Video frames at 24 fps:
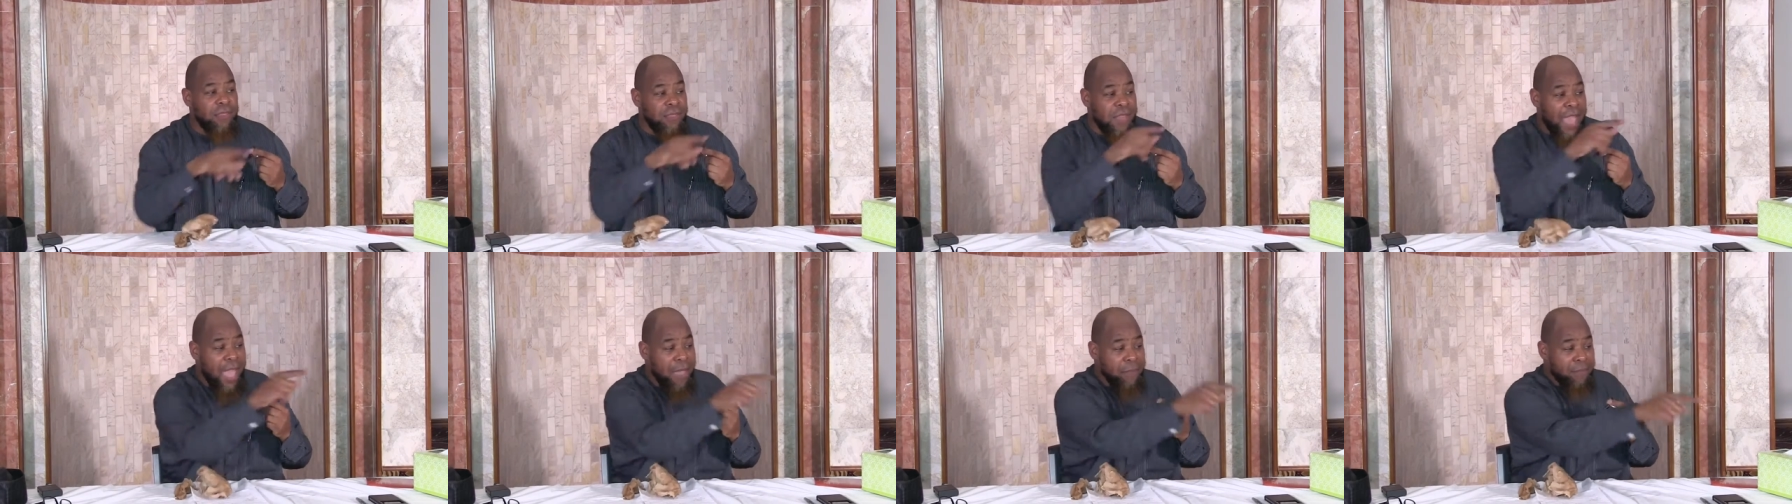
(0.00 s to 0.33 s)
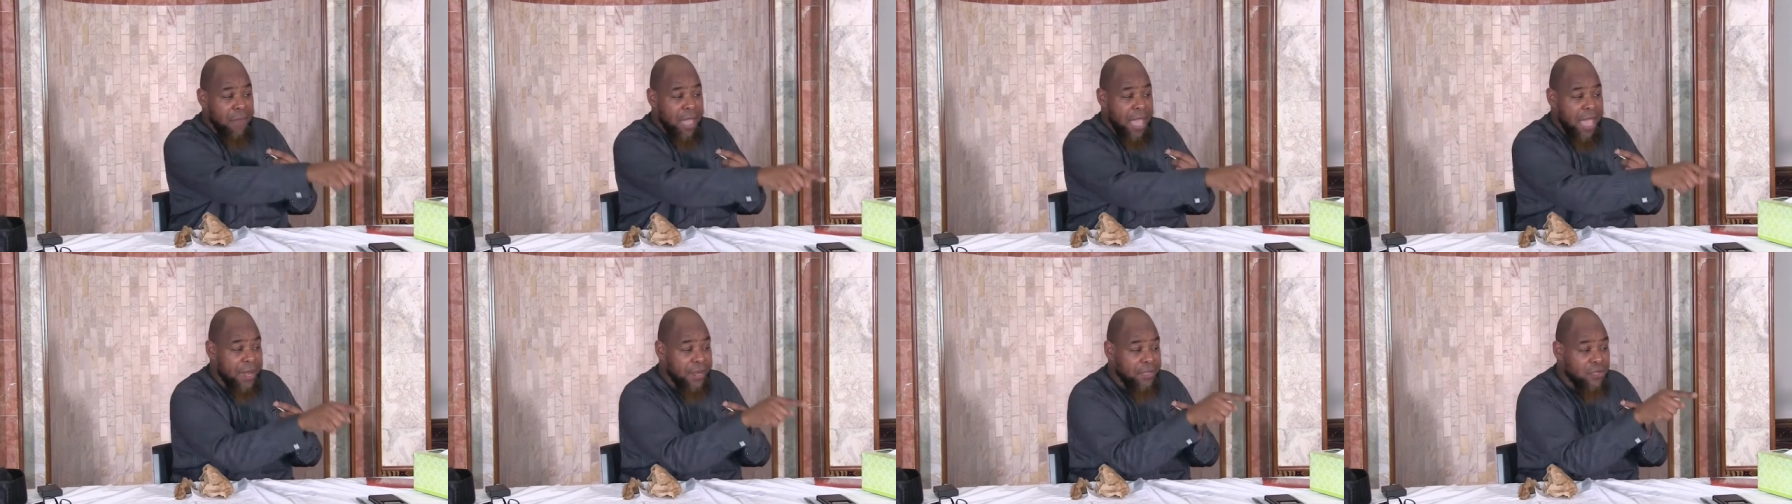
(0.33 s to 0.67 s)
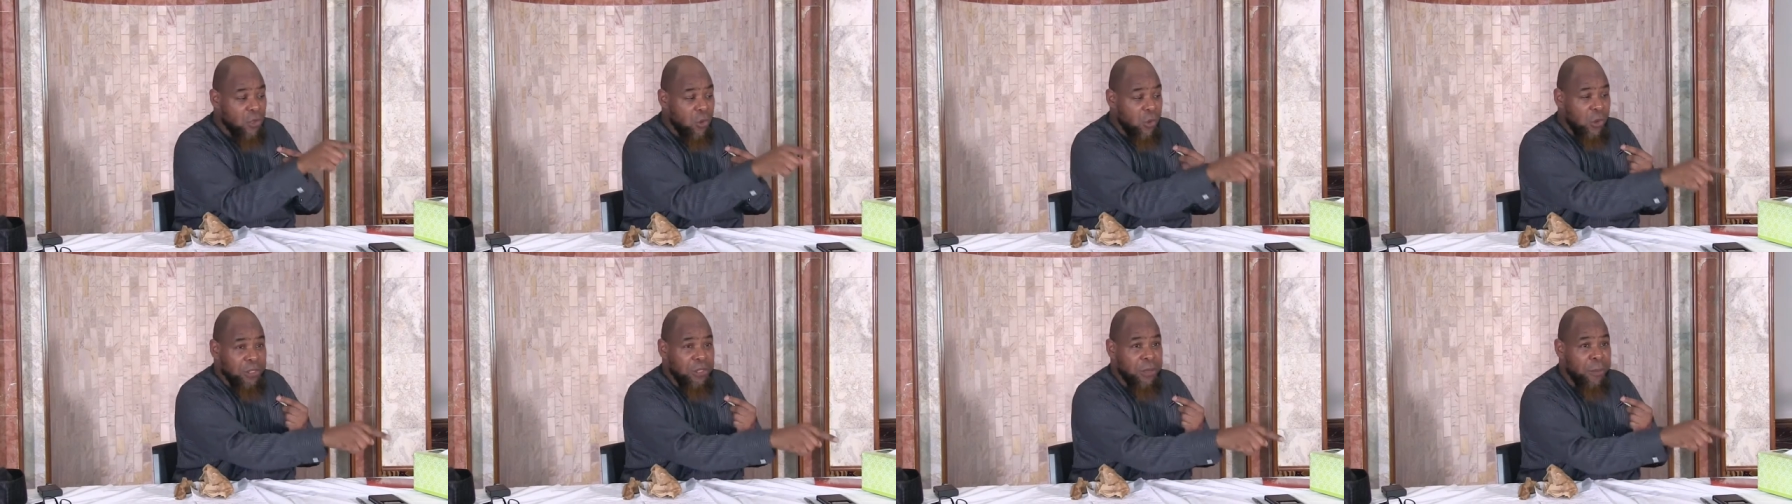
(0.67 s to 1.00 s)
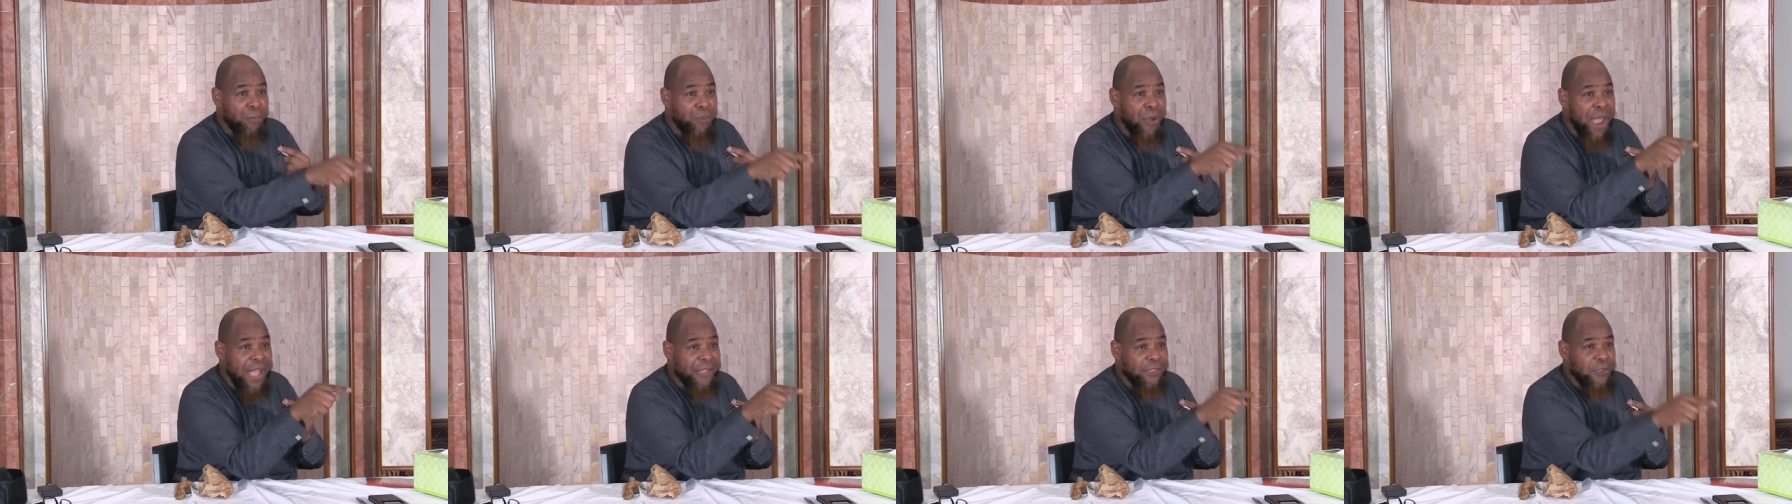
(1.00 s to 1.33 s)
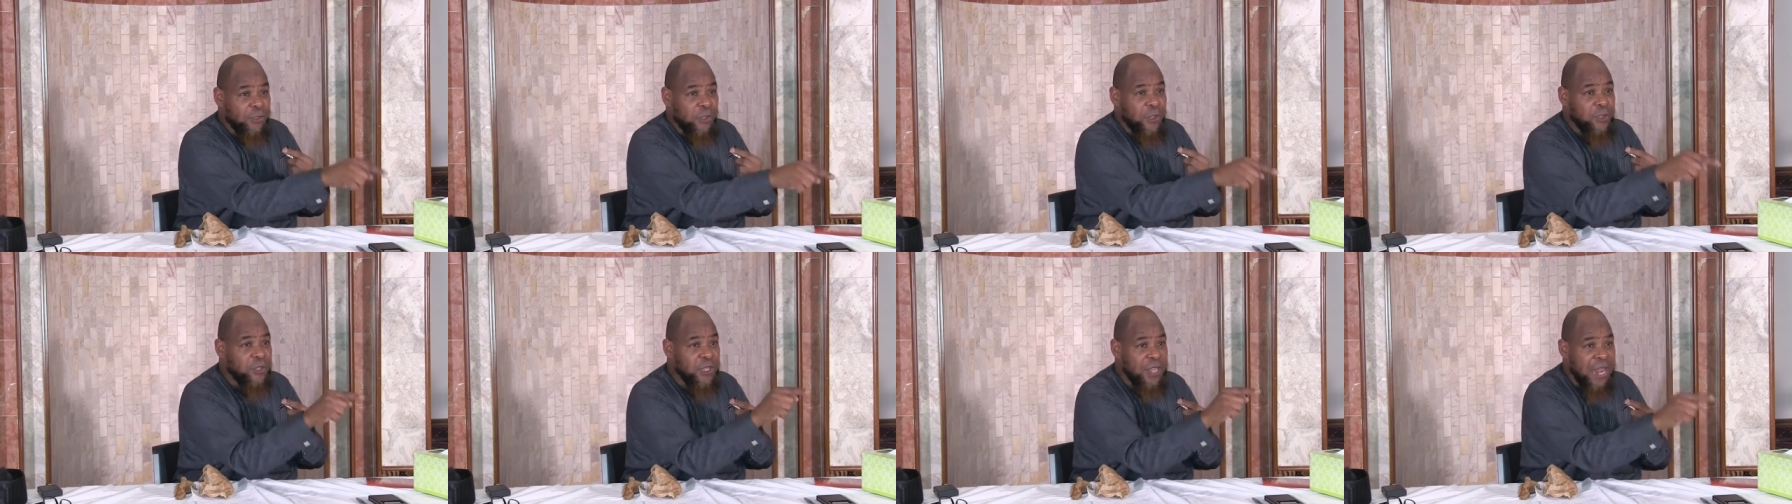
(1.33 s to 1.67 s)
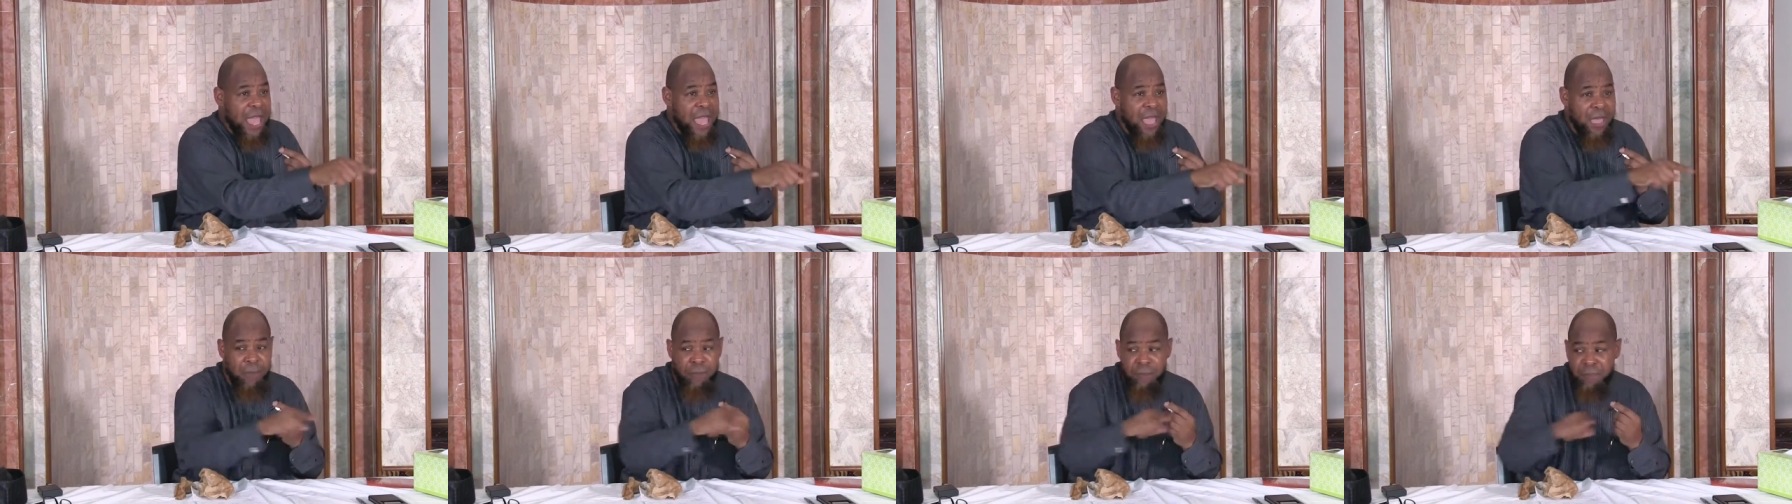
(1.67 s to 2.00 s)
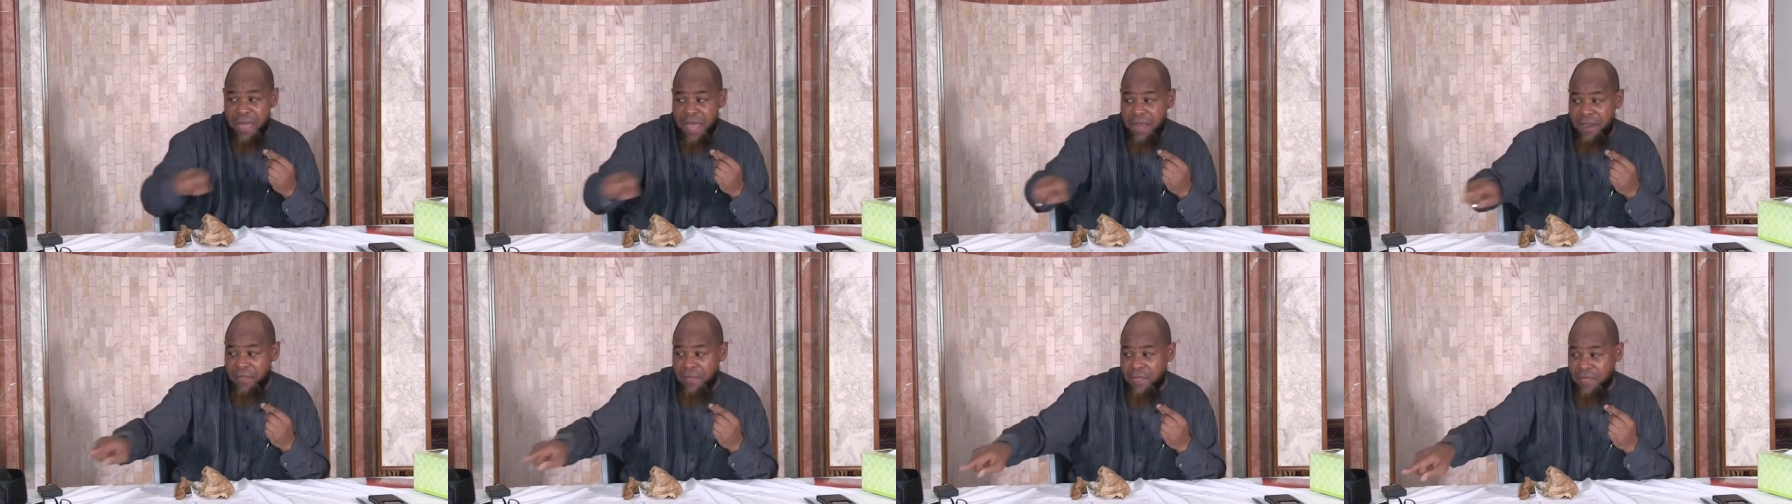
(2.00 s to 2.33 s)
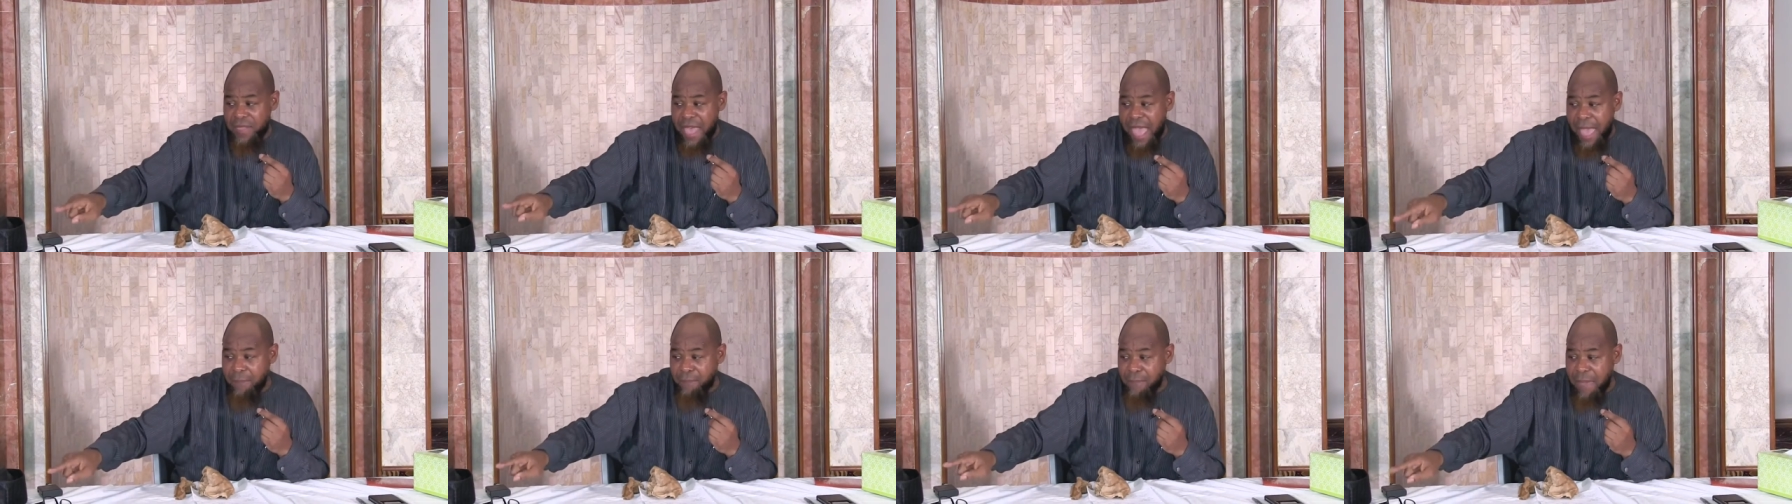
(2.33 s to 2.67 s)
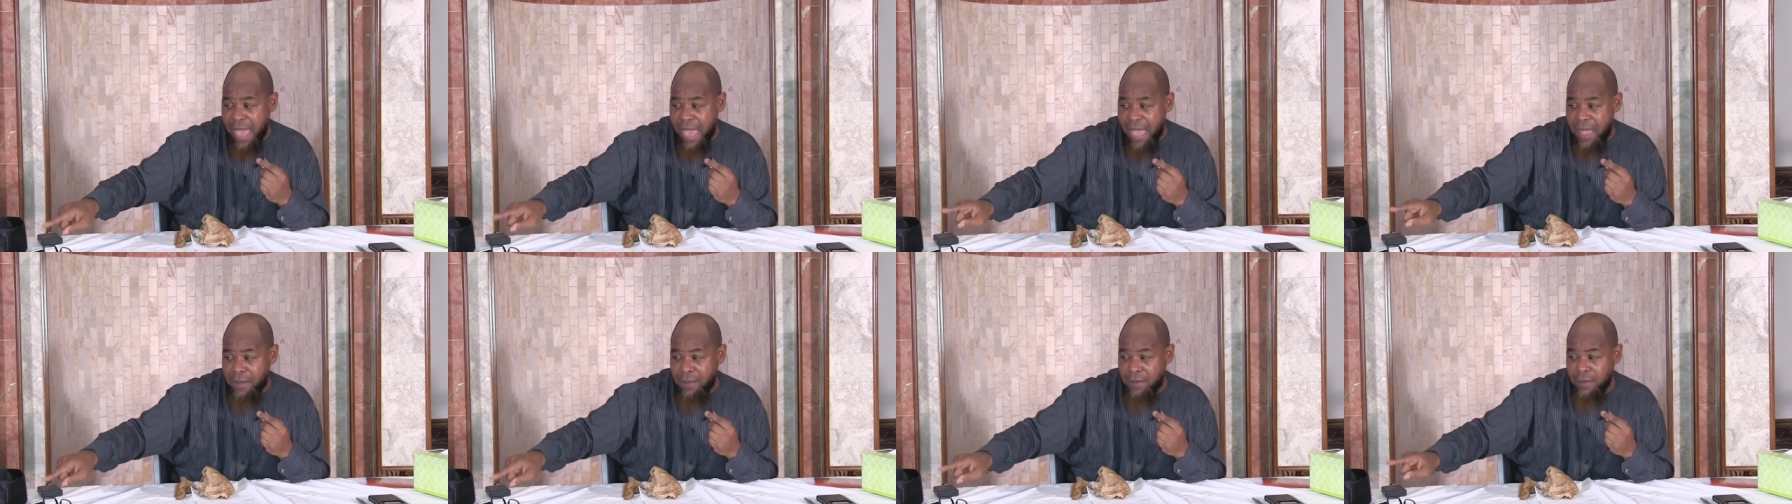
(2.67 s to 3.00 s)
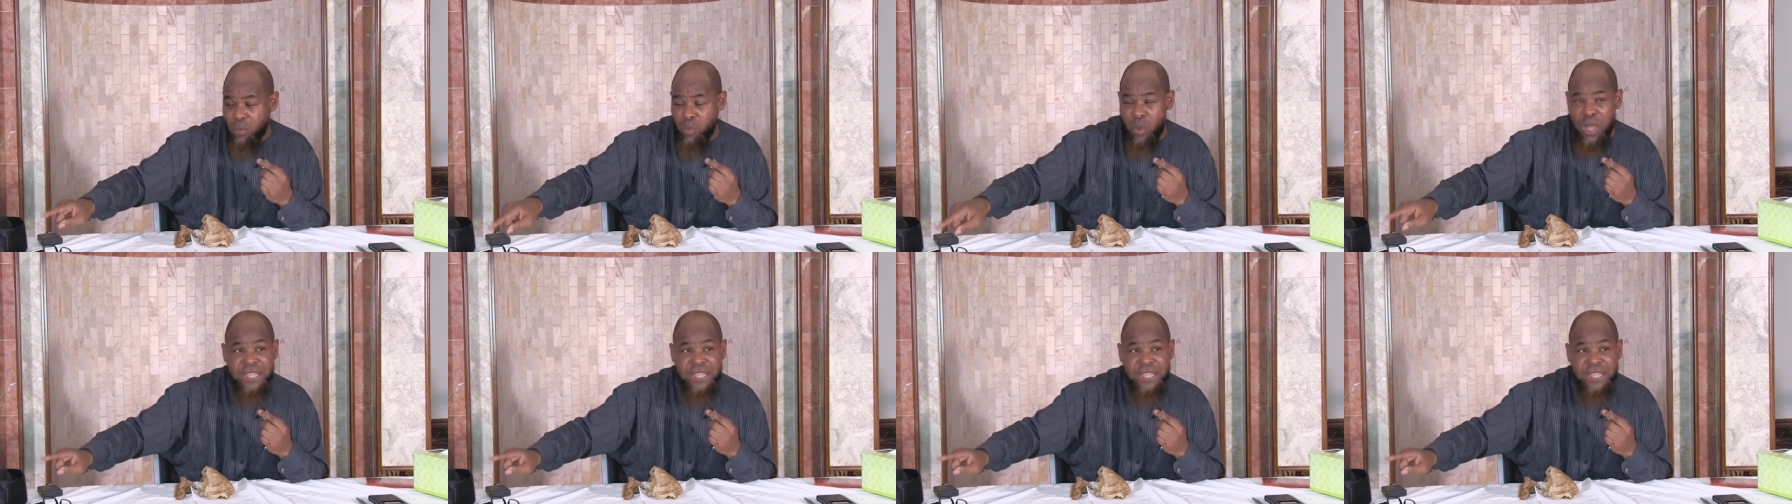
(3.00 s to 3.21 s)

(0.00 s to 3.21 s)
That man is going to practice Islam better than that man.